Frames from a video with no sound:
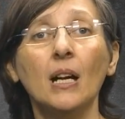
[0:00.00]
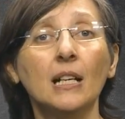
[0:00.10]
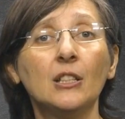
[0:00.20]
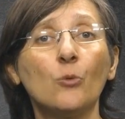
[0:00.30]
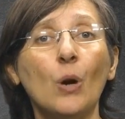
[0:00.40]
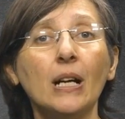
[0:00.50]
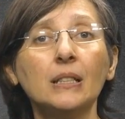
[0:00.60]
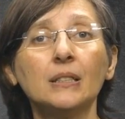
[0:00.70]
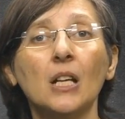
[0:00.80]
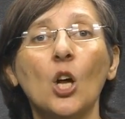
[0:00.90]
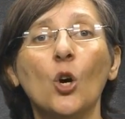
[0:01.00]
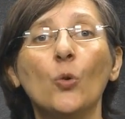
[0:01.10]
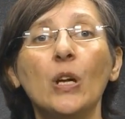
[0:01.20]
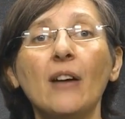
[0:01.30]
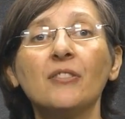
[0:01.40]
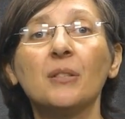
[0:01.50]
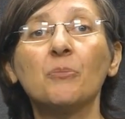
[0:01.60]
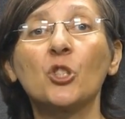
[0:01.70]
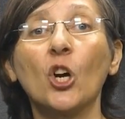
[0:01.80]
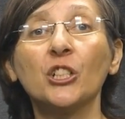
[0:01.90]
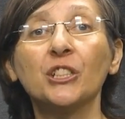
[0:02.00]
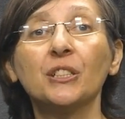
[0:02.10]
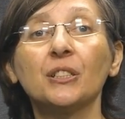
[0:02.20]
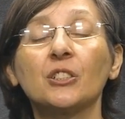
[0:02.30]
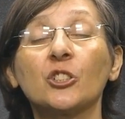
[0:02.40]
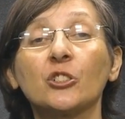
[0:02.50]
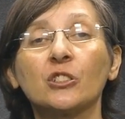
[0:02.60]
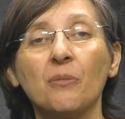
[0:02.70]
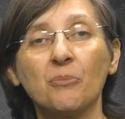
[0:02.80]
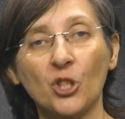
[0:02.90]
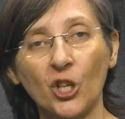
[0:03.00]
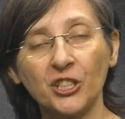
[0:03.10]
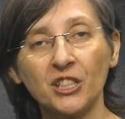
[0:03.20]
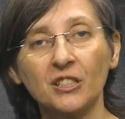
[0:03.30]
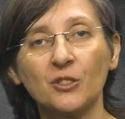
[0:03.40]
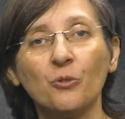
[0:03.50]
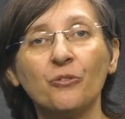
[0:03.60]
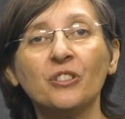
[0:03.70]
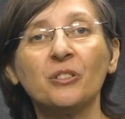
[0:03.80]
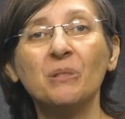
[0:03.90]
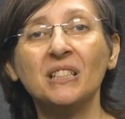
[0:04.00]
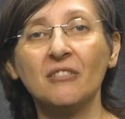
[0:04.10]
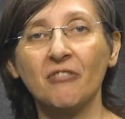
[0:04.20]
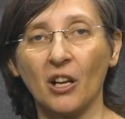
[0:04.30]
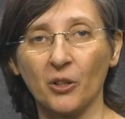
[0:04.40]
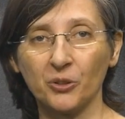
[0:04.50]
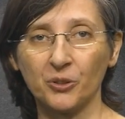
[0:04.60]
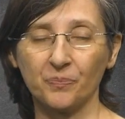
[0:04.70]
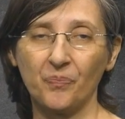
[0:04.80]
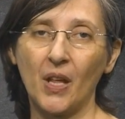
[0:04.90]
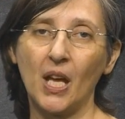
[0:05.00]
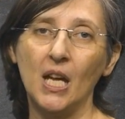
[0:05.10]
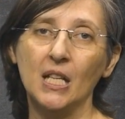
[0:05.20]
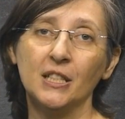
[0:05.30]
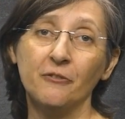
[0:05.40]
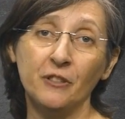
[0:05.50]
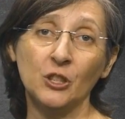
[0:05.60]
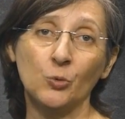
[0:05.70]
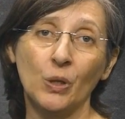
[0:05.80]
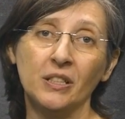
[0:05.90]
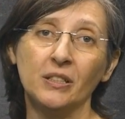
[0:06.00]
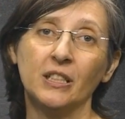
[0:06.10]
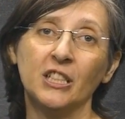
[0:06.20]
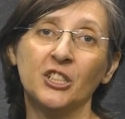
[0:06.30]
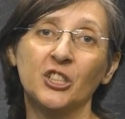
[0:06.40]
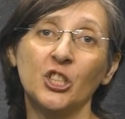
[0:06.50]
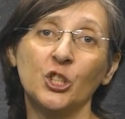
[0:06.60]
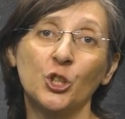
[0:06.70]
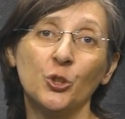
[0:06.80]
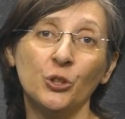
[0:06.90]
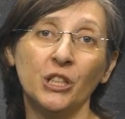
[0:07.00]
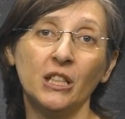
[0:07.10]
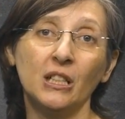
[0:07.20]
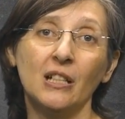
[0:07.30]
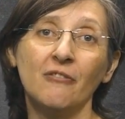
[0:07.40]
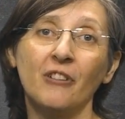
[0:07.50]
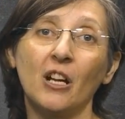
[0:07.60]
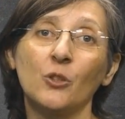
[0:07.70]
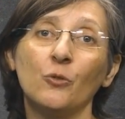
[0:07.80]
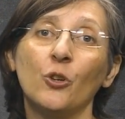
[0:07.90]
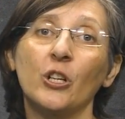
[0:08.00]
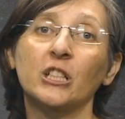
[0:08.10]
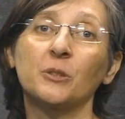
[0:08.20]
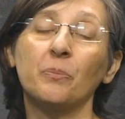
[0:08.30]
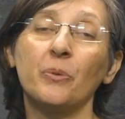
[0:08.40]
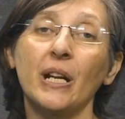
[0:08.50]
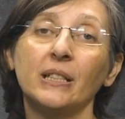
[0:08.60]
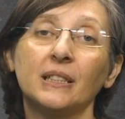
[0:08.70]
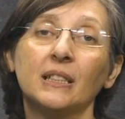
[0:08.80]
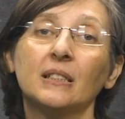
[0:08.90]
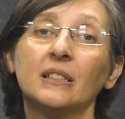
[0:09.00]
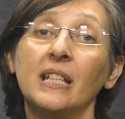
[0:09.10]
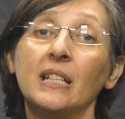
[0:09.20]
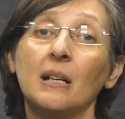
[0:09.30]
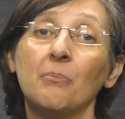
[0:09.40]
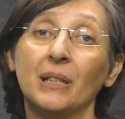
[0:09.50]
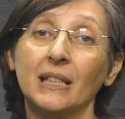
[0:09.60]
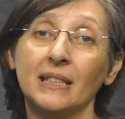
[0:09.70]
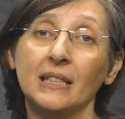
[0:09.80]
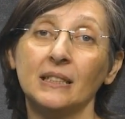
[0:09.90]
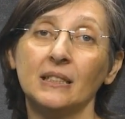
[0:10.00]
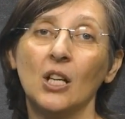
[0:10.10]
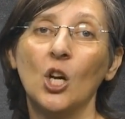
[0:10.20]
Otherwise, we have some choices to fill the missing values. The first one is just choosing a value for expressing the incompleteness,